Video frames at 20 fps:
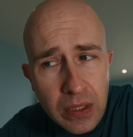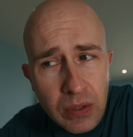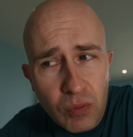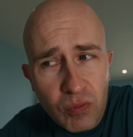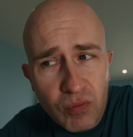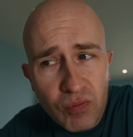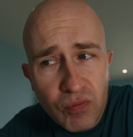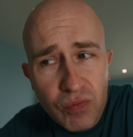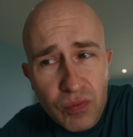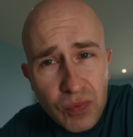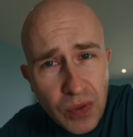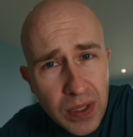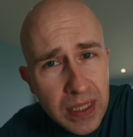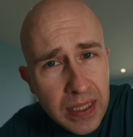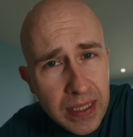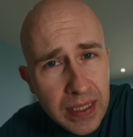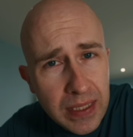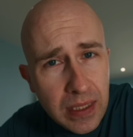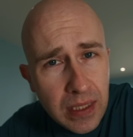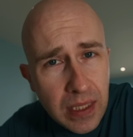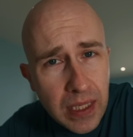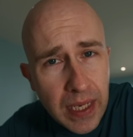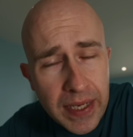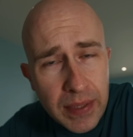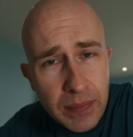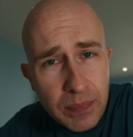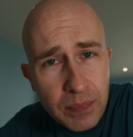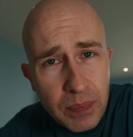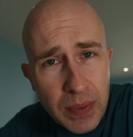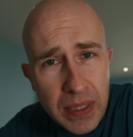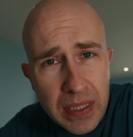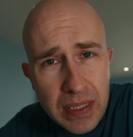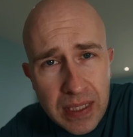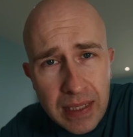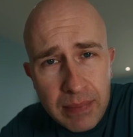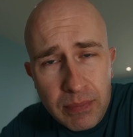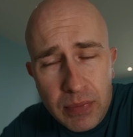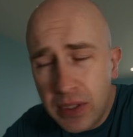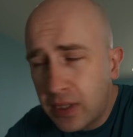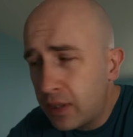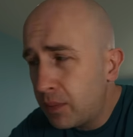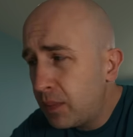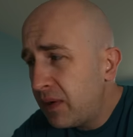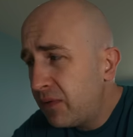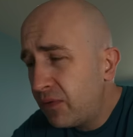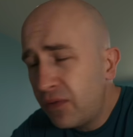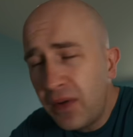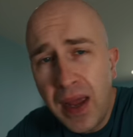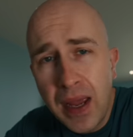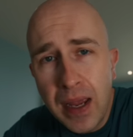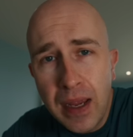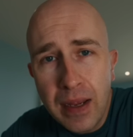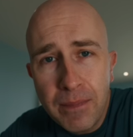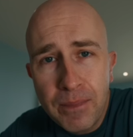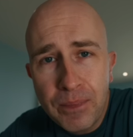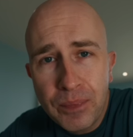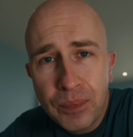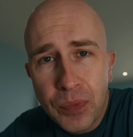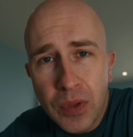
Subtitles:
really, can it be deemed to be fair.